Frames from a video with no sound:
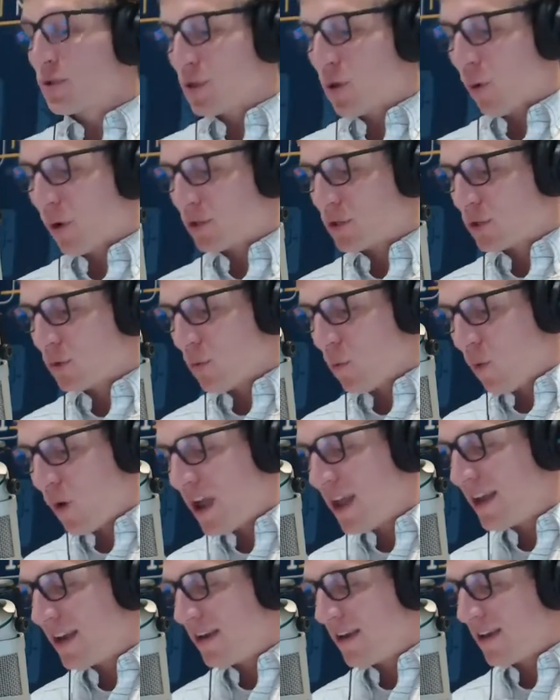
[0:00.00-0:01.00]
going to
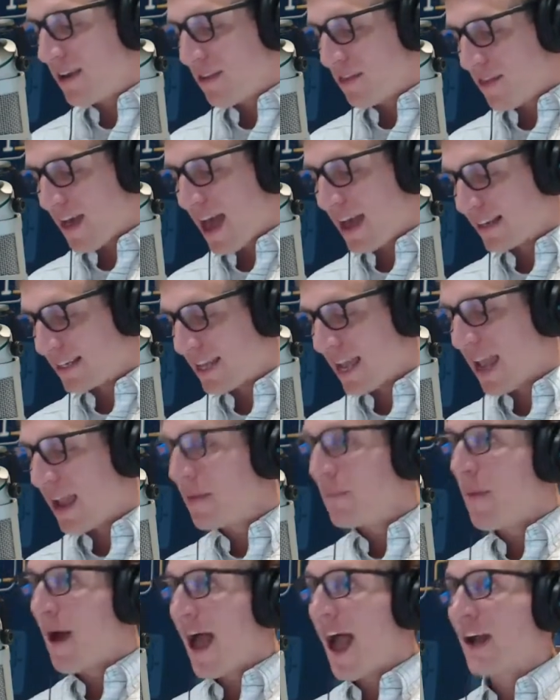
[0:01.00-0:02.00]
win that
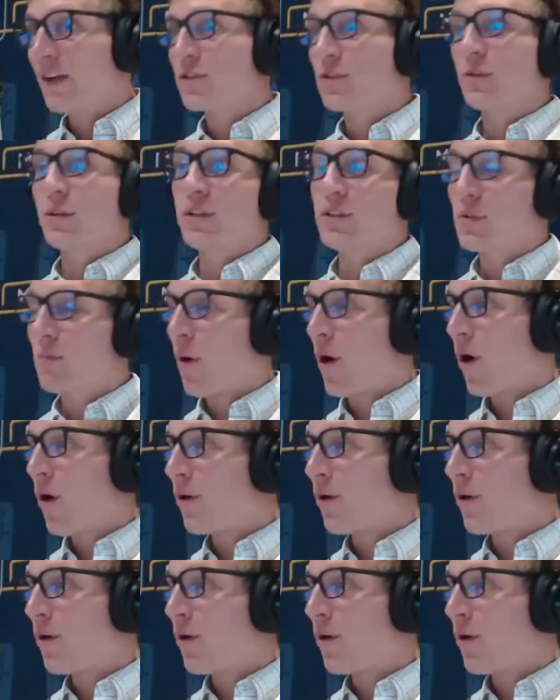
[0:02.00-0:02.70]
game, actually, tomorrow